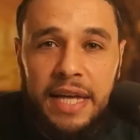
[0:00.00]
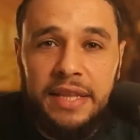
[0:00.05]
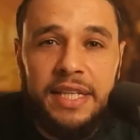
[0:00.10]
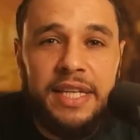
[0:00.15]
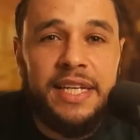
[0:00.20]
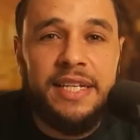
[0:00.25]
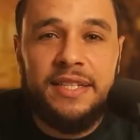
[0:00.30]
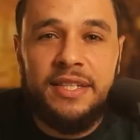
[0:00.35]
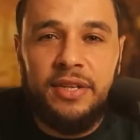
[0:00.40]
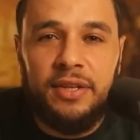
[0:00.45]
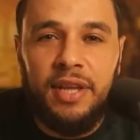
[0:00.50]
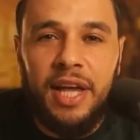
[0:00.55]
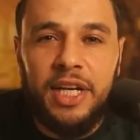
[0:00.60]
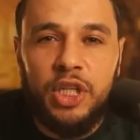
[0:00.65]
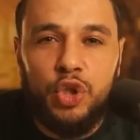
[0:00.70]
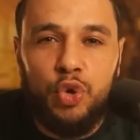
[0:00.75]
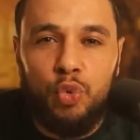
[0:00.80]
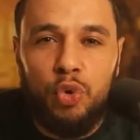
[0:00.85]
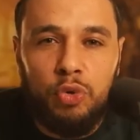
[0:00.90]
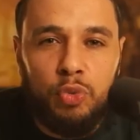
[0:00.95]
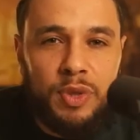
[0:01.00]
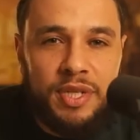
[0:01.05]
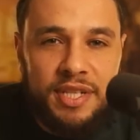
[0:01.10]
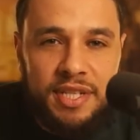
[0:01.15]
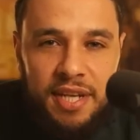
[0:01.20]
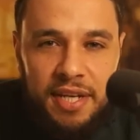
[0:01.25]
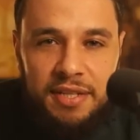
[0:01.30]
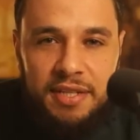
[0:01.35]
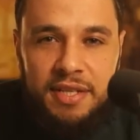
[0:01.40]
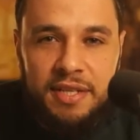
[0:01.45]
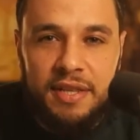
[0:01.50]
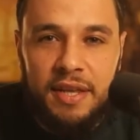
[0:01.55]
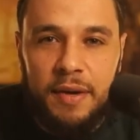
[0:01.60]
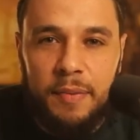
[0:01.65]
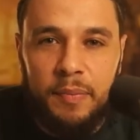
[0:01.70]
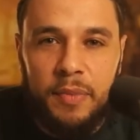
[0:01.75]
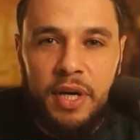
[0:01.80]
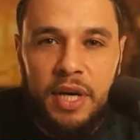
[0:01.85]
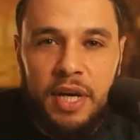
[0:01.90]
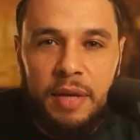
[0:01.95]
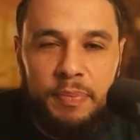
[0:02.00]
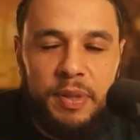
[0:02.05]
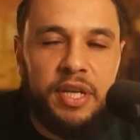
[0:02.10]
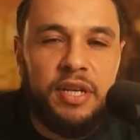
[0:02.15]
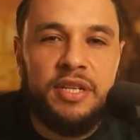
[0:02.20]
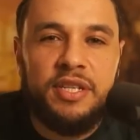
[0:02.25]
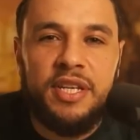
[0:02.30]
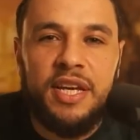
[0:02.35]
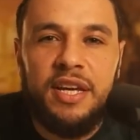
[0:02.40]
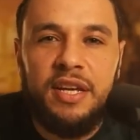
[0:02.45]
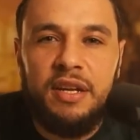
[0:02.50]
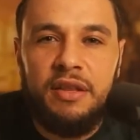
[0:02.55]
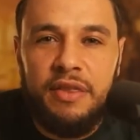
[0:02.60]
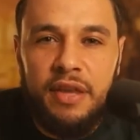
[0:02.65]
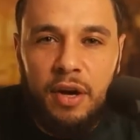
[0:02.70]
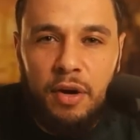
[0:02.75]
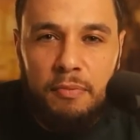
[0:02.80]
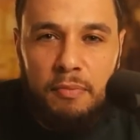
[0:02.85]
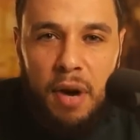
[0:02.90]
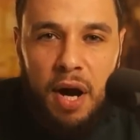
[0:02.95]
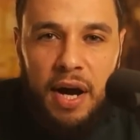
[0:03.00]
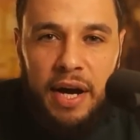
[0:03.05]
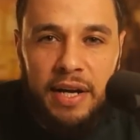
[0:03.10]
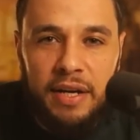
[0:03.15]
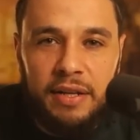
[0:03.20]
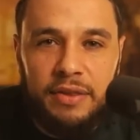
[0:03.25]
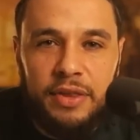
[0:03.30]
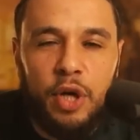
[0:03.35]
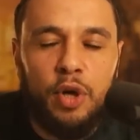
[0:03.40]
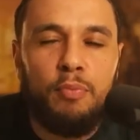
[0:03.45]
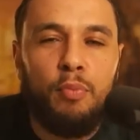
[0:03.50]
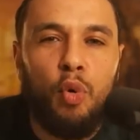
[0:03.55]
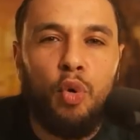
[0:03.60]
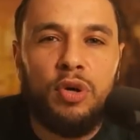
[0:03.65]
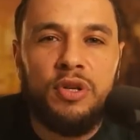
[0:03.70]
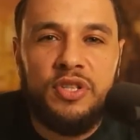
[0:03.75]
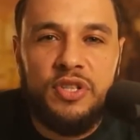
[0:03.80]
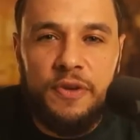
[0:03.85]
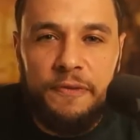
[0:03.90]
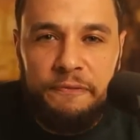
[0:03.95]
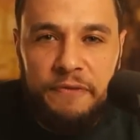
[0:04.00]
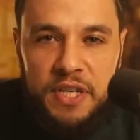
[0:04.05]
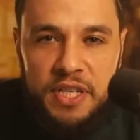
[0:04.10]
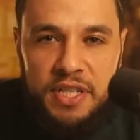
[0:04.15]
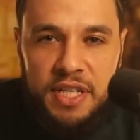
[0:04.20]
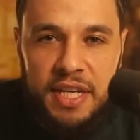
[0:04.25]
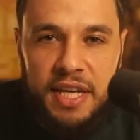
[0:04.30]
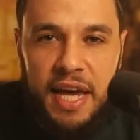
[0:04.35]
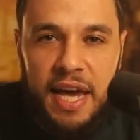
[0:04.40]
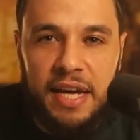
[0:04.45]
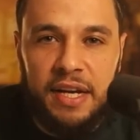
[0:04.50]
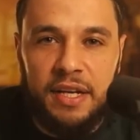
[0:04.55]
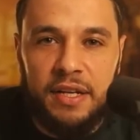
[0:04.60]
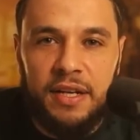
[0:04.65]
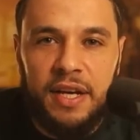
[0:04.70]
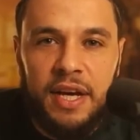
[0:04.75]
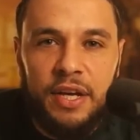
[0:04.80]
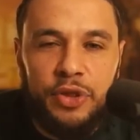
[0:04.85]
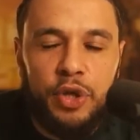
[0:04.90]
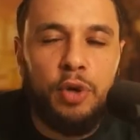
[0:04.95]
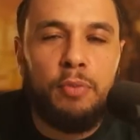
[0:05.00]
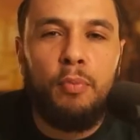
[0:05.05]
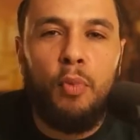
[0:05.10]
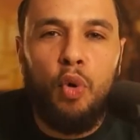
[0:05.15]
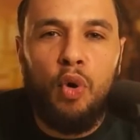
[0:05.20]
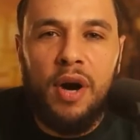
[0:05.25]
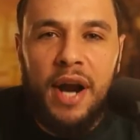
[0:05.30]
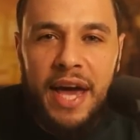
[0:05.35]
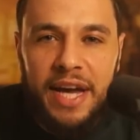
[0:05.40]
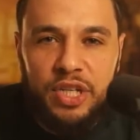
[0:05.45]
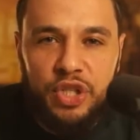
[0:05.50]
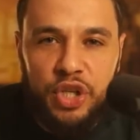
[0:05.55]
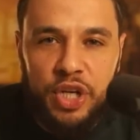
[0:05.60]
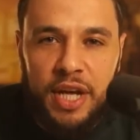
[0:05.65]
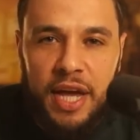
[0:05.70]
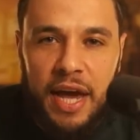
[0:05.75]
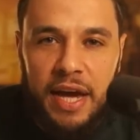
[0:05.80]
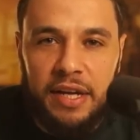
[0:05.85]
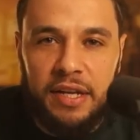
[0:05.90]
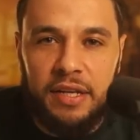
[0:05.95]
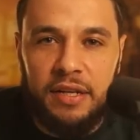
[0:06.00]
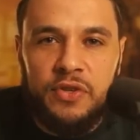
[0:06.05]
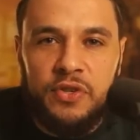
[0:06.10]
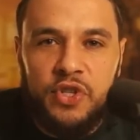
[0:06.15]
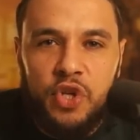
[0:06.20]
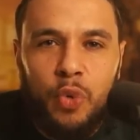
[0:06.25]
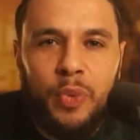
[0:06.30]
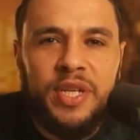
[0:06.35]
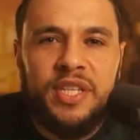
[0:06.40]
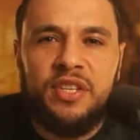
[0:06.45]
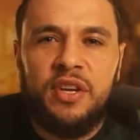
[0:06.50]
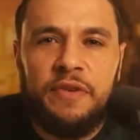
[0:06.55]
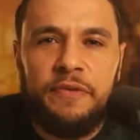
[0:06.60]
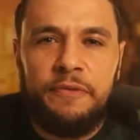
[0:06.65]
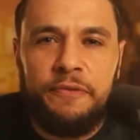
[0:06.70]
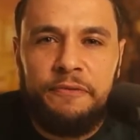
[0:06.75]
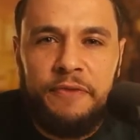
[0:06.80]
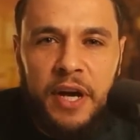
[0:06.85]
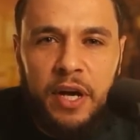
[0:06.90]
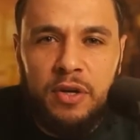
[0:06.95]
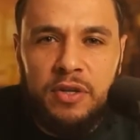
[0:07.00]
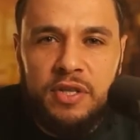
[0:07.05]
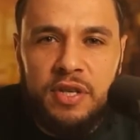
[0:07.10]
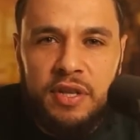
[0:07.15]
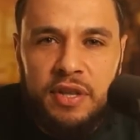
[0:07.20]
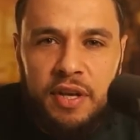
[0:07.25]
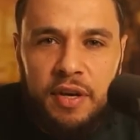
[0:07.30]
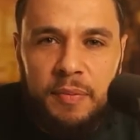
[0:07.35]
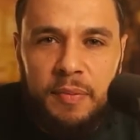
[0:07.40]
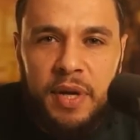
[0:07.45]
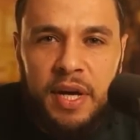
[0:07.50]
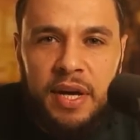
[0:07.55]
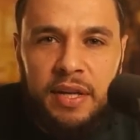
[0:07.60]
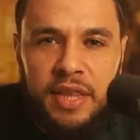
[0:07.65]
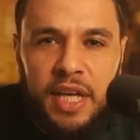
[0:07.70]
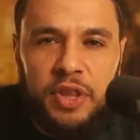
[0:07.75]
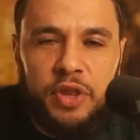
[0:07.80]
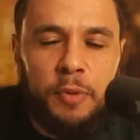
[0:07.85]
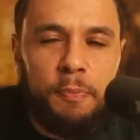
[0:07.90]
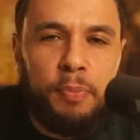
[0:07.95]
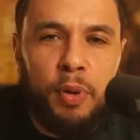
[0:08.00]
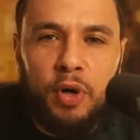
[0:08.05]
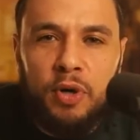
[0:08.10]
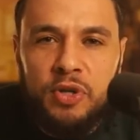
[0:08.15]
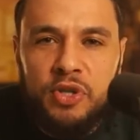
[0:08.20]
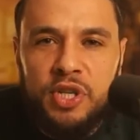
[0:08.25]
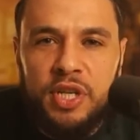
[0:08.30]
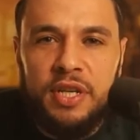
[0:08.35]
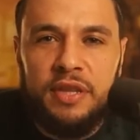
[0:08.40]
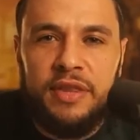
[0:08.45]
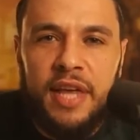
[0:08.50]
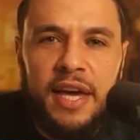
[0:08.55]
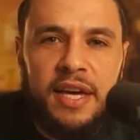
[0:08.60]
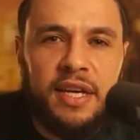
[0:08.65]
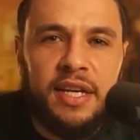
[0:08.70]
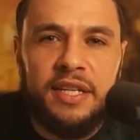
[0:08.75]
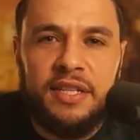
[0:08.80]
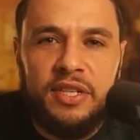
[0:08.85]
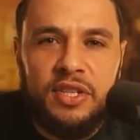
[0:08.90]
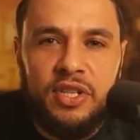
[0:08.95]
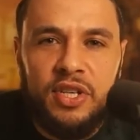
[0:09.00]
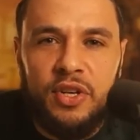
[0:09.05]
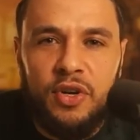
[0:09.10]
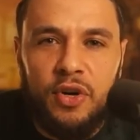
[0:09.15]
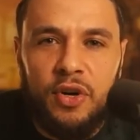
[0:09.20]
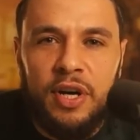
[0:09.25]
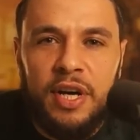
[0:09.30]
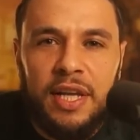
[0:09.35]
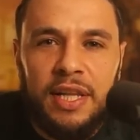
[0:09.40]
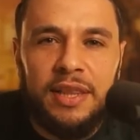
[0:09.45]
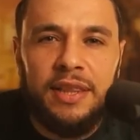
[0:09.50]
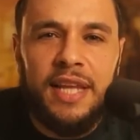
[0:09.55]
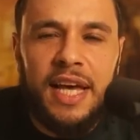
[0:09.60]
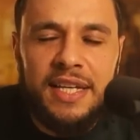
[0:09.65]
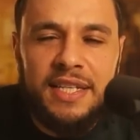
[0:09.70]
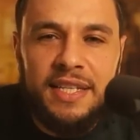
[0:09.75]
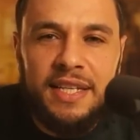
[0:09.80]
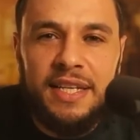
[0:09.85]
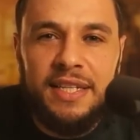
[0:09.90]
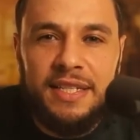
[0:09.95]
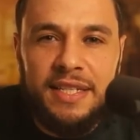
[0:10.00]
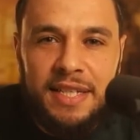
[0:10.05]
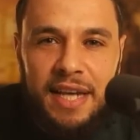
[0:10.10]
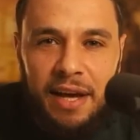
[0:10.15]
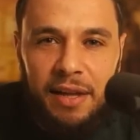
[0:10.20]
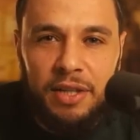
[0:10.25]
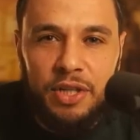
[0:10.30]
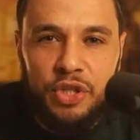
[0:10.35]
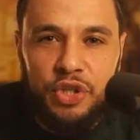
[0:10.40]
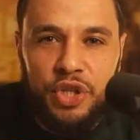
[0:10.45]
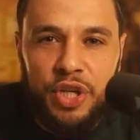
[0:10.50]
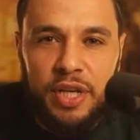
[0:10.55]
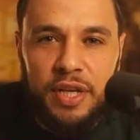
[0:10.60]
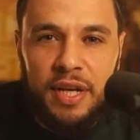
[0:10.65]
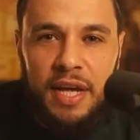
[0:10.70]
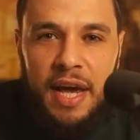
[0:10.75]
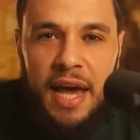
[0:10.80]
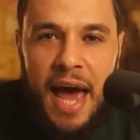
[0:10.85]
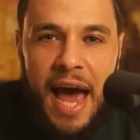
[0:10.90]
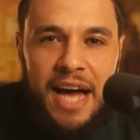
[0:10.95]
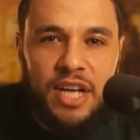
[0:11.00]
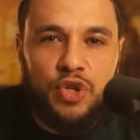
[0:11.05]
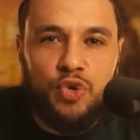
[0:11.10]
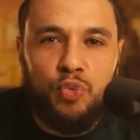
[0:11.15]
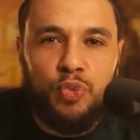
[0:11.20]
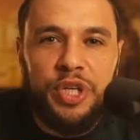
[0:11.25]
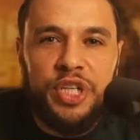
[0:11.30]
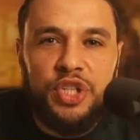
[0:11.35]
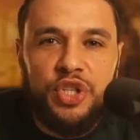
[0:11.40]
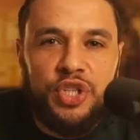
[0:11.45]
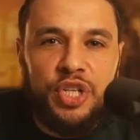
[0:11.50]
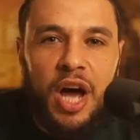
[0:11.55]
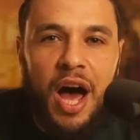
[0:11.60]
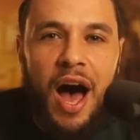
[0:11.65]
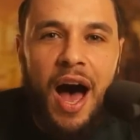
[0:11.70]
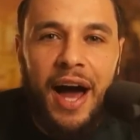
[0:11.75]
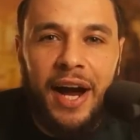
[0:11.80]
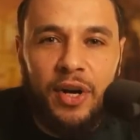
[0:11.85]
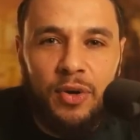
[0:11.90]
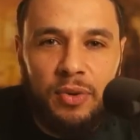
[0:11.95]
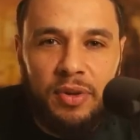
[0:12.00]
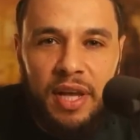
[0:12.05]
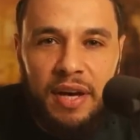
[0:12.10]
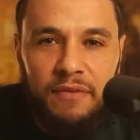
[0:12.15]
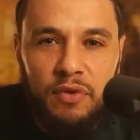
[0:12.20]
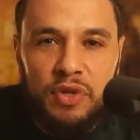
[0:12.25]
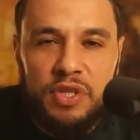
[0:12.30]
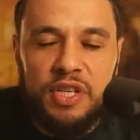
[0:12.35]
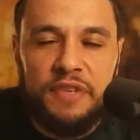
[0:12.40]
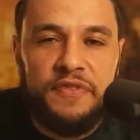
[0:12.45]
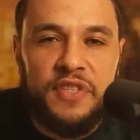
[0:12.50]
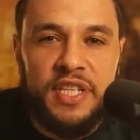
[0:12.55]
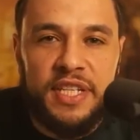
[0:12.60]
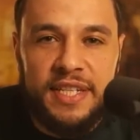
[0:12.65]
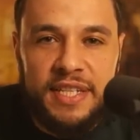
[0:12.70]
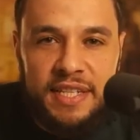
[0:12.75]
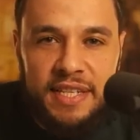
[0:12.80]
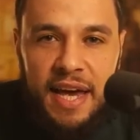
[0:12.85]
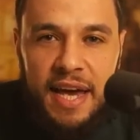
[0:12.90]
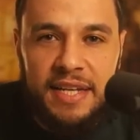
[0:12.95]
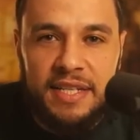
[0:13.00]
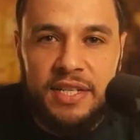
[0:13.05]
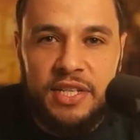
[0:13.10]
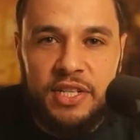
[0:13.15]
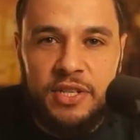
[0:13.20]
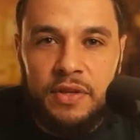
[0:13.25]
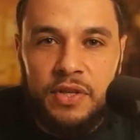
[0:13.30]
And the intellectual resents them because in their mind, they're more sophisticated, they're more educated. So it's unfair to them that the person they consider less intelligent has reached higher levels of success.